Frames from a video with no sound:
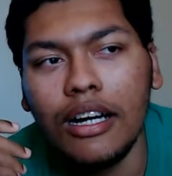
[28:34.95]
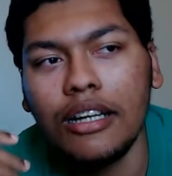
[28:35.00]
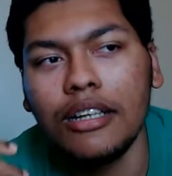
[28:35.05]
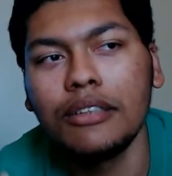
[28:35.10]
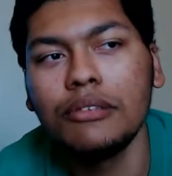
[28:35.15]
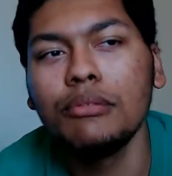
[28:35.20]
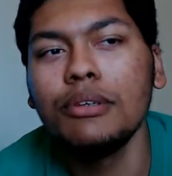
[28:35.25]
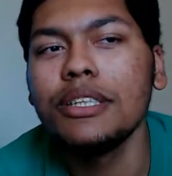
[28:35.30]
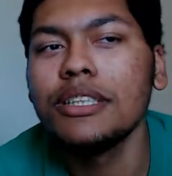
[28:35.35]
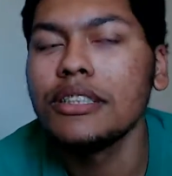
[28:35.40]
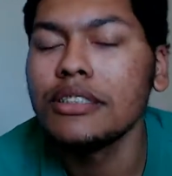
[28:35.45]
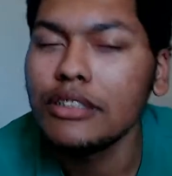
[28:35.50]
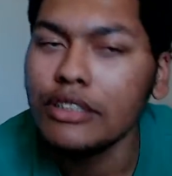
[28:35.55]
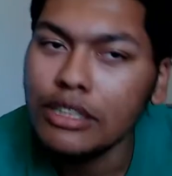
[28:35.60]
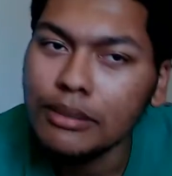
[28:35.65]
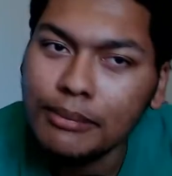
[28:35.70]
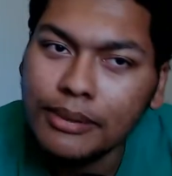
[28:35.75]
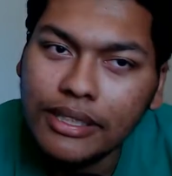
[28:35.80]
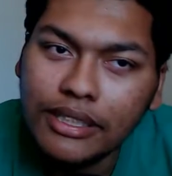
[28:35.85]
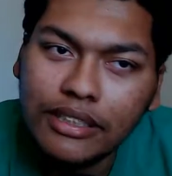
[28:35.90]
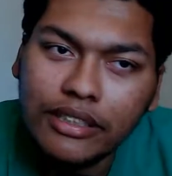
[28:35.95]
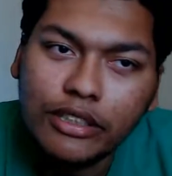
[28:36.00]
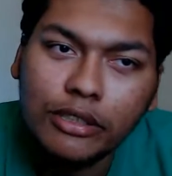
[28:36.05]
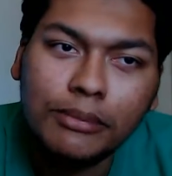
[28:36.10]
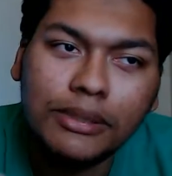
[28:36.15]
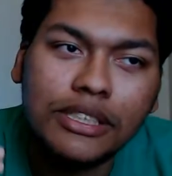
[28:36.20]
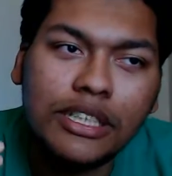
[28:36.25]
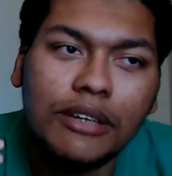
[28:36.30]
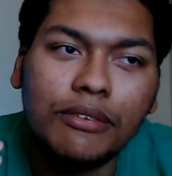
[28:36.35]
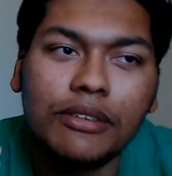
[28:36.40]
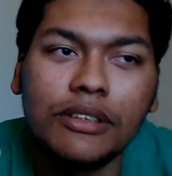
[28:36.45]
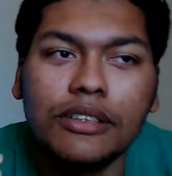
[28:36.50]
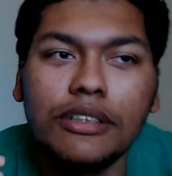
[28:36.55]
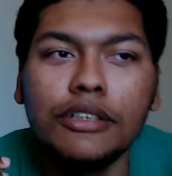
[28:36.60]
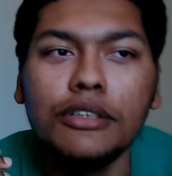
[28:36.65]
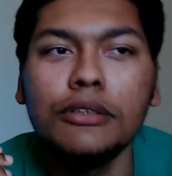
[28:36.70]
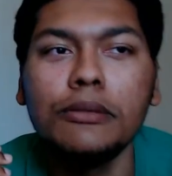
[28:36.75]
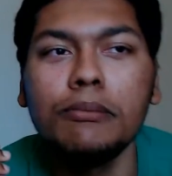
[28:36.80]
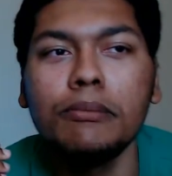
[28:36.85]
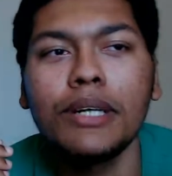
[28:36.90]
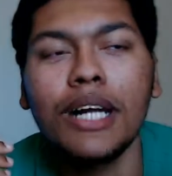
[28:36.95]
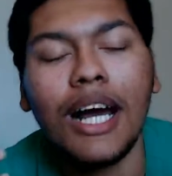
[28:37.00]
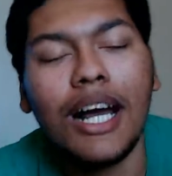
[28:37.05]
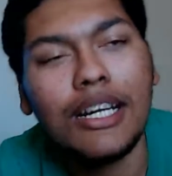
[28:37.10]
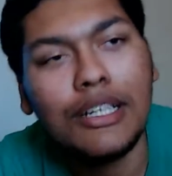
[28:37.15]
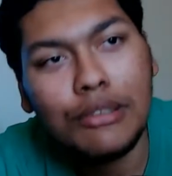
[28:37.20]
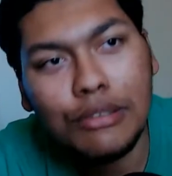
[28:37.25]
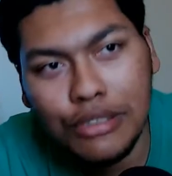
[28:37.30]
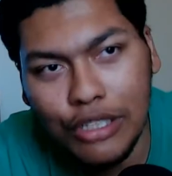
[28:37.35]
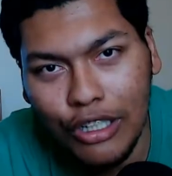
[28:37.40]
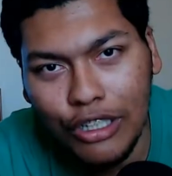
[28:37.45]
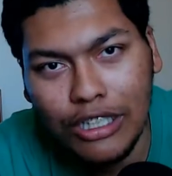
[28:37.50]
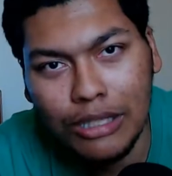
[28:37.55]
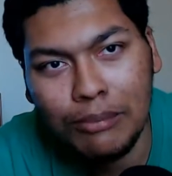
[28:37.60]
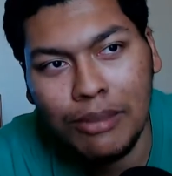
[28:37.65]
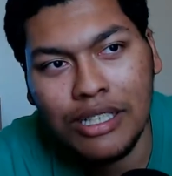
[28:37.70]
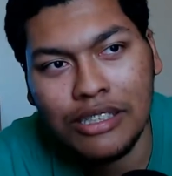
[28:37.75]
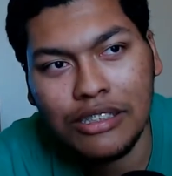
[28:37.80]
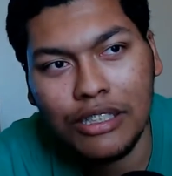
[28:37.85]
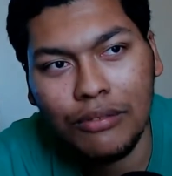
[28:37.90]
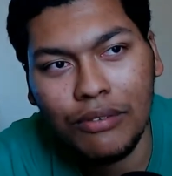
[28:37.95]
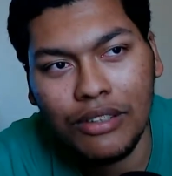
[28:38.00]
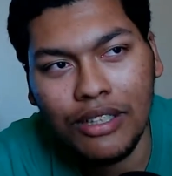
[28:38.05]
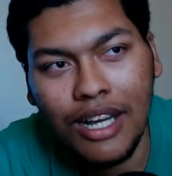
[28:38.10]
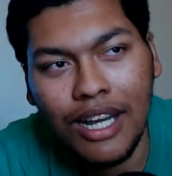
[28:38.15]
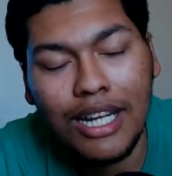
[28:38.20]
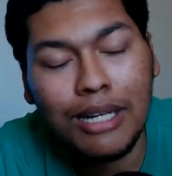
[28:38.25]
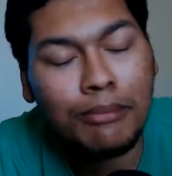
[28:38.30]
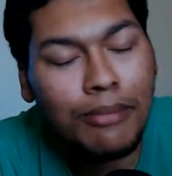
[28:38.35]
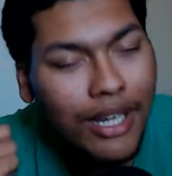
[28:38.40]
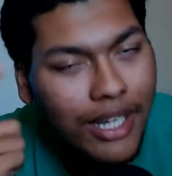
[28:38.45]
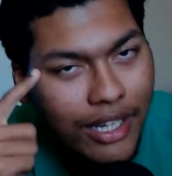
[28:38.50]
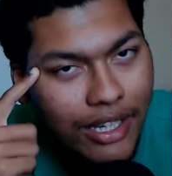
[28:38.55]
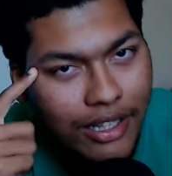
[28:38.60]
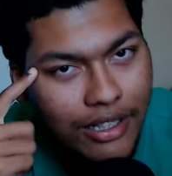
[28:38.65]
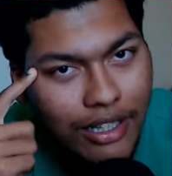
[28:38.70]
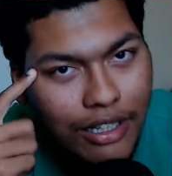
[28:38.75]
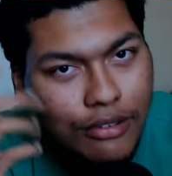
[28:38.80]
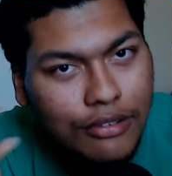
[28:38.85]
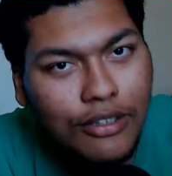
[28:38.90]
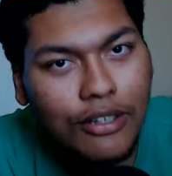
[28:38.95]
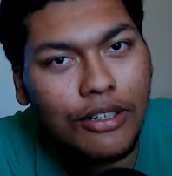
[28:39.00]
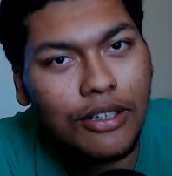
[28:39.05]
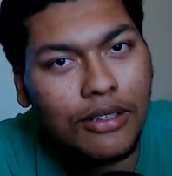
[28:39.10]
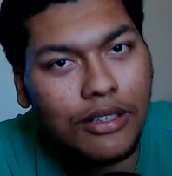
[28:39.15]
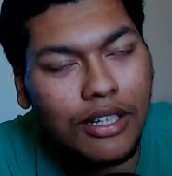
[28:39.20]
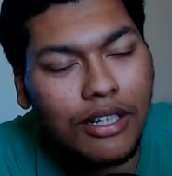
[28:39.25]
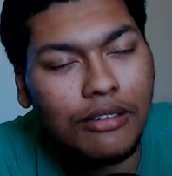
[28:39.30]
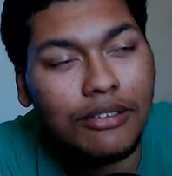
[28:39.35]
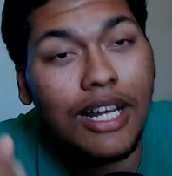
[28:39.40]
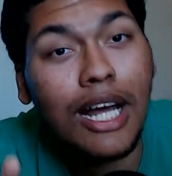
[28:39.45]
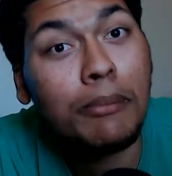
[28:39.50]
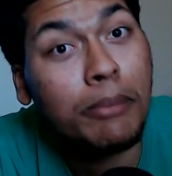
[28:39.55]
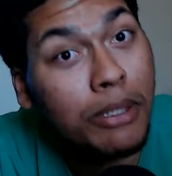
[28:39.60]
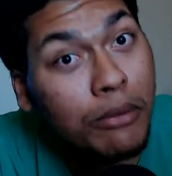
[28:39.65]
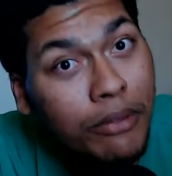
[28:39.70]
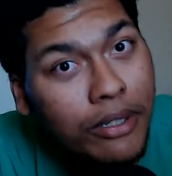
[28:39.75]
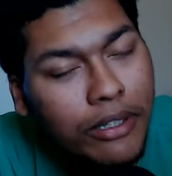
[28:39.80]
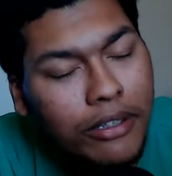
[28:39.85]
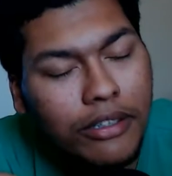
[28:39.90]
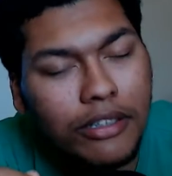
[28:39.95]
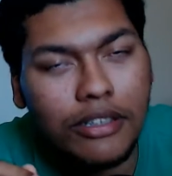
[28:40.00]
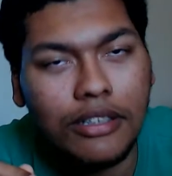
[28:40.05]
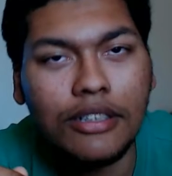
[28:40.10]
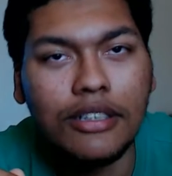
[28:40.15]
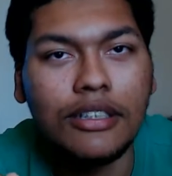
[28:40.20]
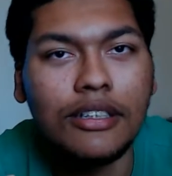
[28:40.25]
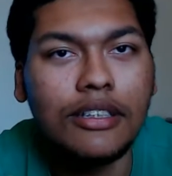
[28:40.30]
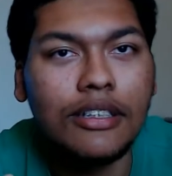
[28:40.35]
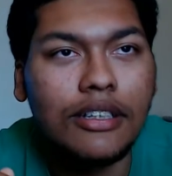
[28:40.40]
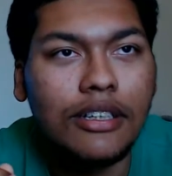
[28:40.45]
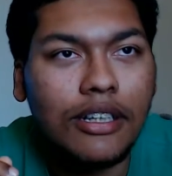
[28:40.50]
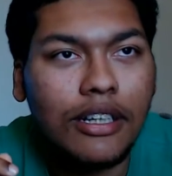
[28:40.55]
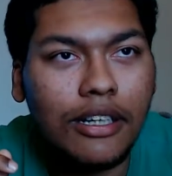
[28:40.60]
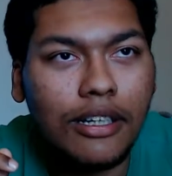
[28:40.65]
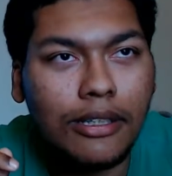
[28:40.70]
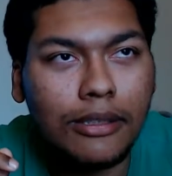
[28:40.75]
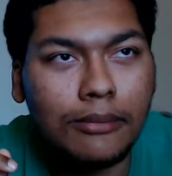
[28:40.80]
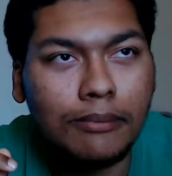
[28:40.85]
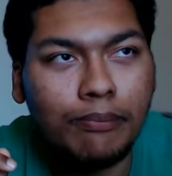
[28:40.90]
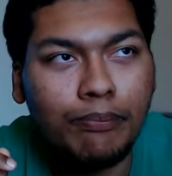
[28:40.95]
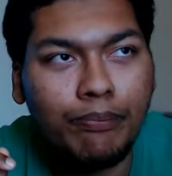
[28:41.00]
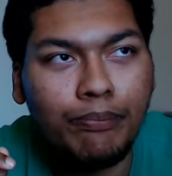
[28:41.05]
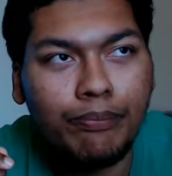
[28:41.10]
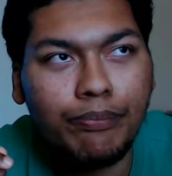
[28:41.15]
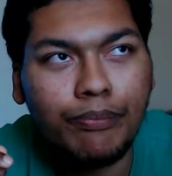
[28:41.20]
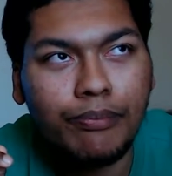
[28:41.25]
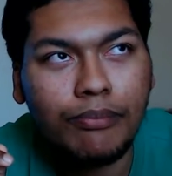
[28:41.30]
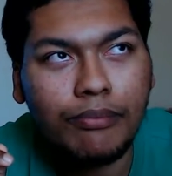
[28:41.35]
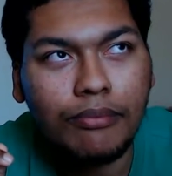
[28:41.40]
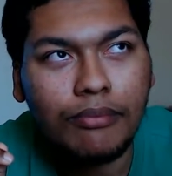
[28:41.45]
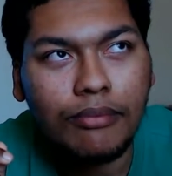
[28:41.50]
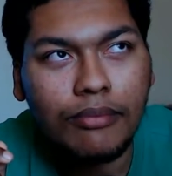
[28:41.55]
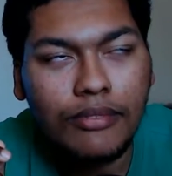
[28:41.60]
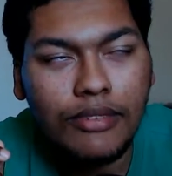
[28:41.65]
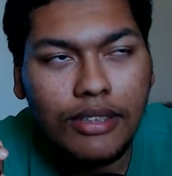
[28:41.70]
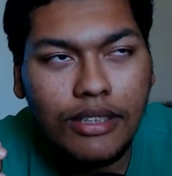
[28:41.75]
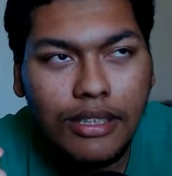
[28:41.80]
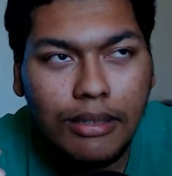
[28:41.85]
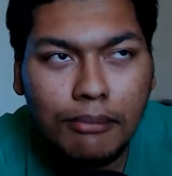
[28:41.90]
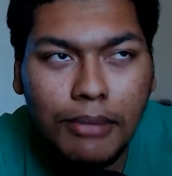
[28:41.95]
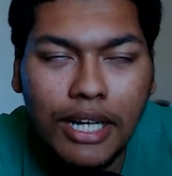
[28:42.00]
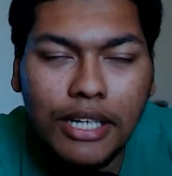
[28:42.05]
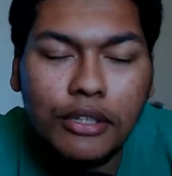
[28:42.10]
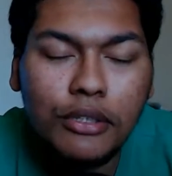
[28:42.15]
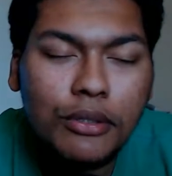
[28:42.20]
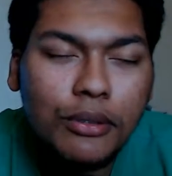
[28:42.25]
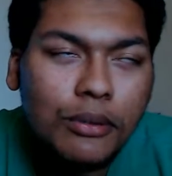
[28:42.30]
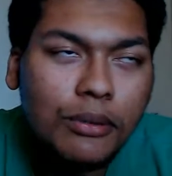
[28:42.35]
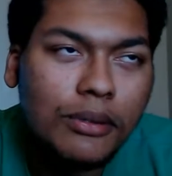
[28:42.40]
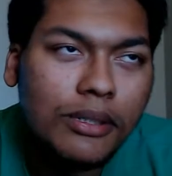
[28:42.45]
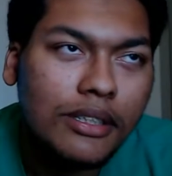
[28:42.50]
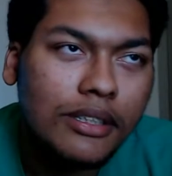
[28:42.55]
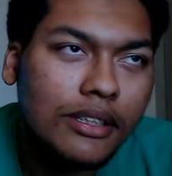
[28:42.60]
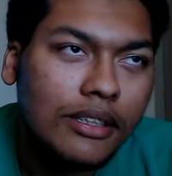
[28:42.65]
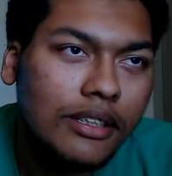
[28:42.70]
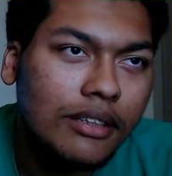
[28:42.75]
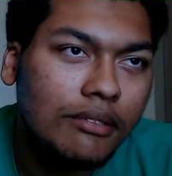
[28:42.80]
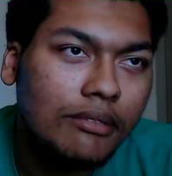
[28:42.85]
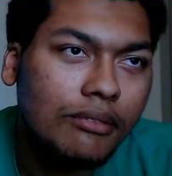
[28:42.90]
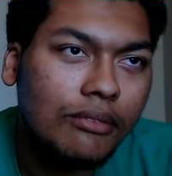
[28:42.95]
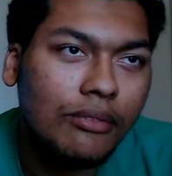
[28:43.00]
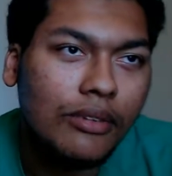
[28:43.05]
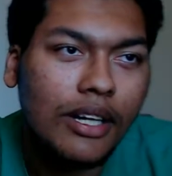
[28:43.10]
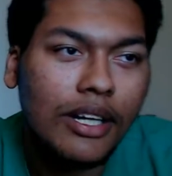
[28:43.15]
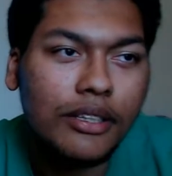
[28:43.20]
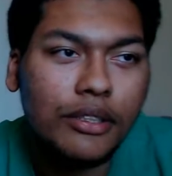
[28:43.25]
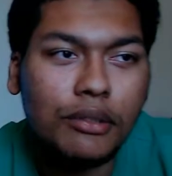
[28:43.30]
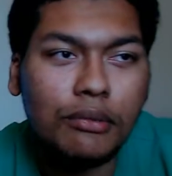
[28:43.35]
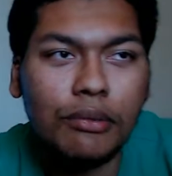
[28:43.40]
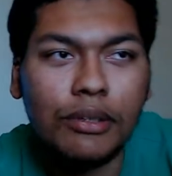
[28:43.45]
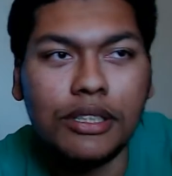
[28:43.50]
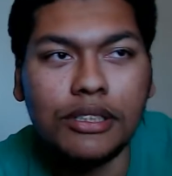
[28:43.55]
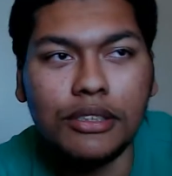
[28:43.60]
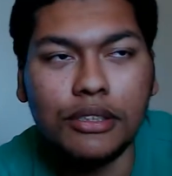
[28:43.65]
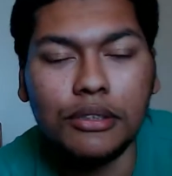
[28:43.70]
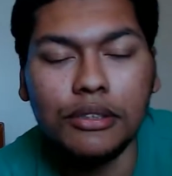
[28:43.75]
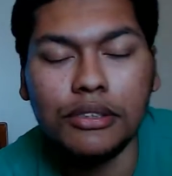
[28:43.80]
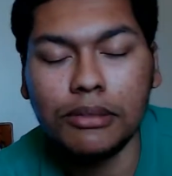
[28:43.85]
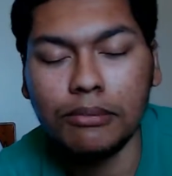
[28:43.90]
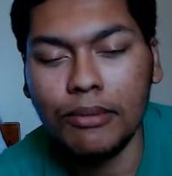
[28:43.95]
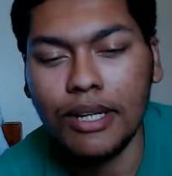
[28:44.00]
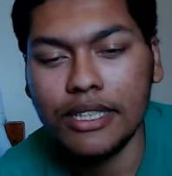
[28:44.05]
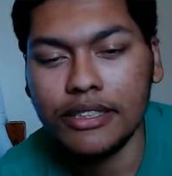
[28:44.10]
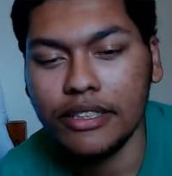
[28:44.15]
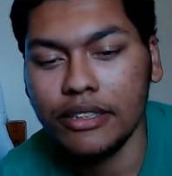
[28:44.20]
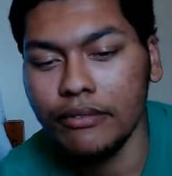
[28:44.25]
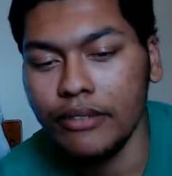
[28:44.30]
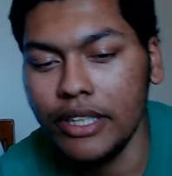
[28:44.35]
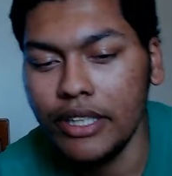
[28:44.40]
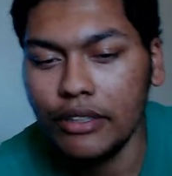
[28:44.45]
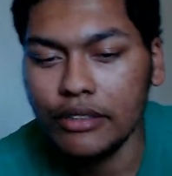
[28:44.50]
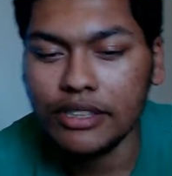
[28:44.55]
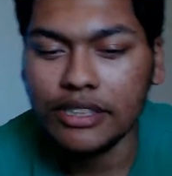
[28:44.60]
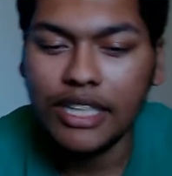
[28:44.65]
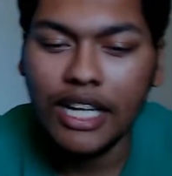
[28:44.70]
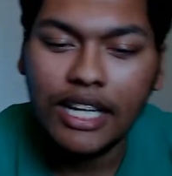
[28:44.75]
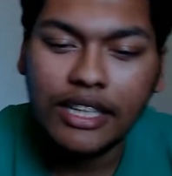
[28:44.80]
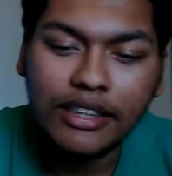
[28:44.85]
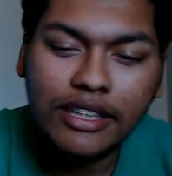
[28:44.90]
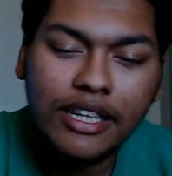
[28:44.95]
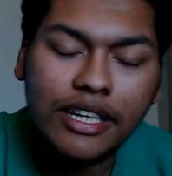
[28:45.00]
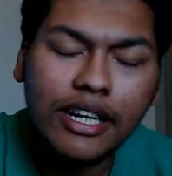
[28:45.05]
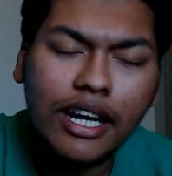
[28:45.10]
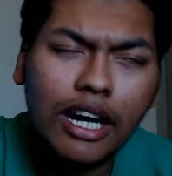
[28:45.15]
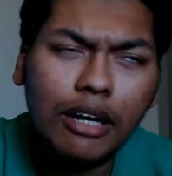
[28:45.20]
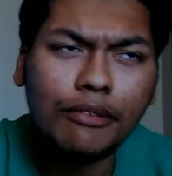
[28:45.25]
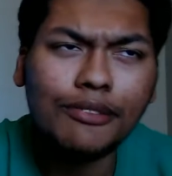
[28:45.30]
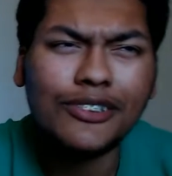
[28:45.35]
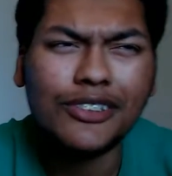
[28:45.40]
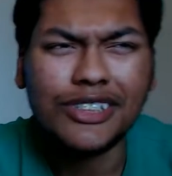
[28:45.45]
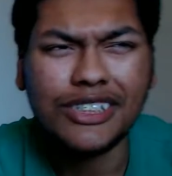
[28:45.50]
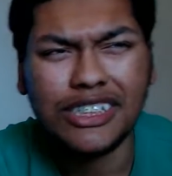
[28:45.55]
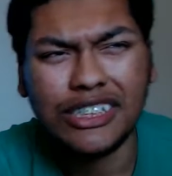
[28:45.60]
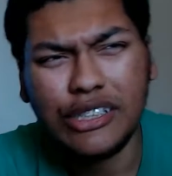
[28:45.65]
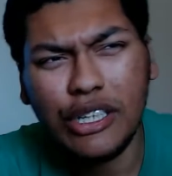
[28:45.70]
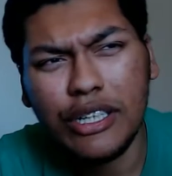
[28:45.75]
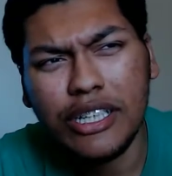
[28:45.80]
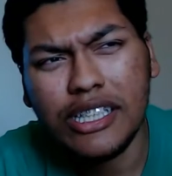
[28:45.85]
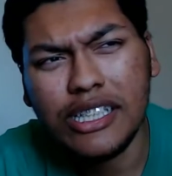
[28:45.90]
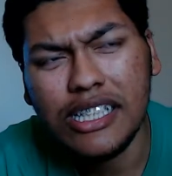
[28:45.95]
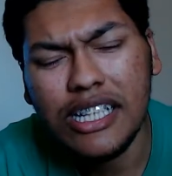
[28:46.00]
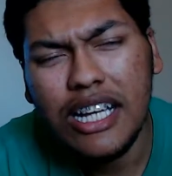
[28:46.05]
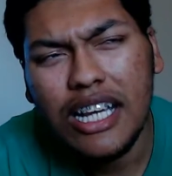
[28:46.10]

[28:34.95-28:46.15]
Which is going to be a little bit tougher to do, but I do talk to myself a lot in my head. I don't talk aloud. That'd be weird. I do want to do some wrestling videos, and I think I'm going to start it